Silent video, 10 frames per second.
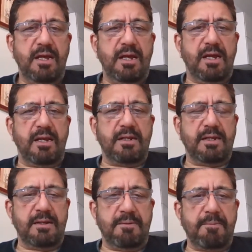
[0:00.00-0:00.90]
and
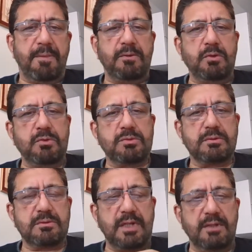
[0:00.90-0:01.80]
then you
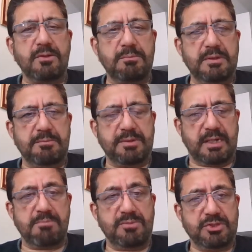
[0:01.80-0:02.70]
tend to
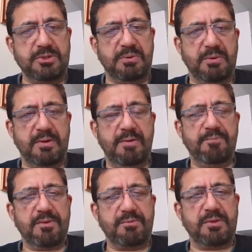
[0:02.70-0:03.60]
become mature
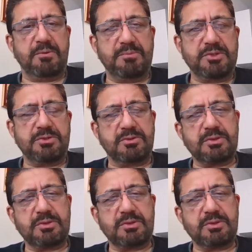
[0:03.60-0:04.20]
when you mature.